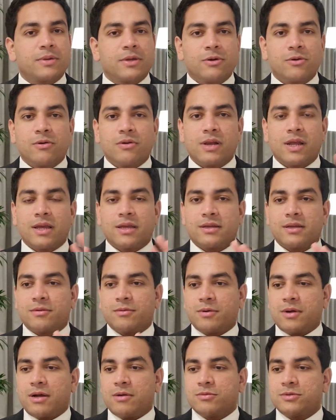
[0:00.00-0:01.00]
you know, like
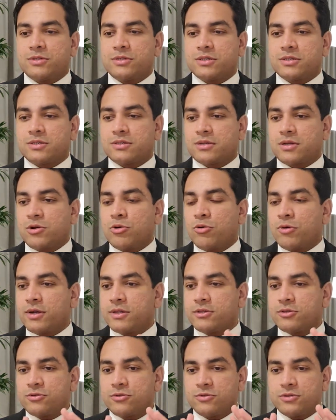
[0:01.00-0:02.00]
I was just
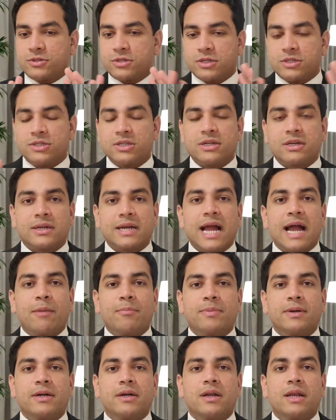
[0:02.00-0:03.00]
going through such a
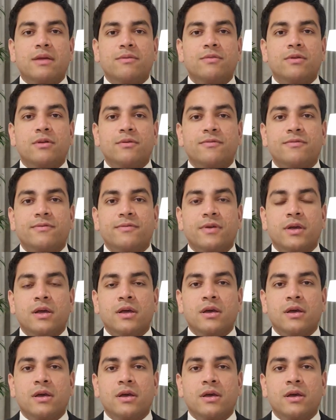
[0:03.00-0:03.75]
rapid level of